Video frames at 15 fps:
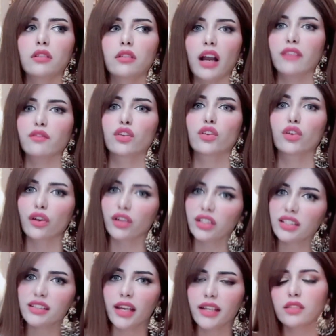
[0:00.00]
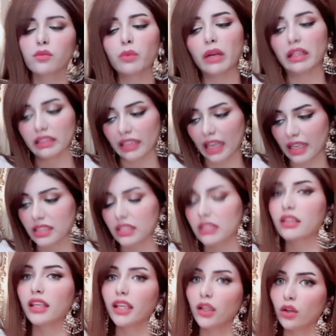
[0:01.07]
And with the earth signs, well, yes,
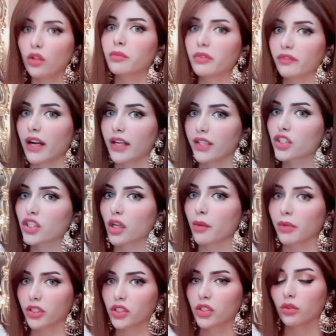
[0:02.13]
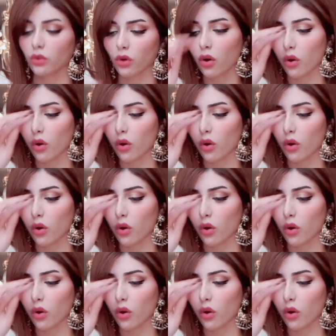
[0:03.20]
they could be very stubborn too.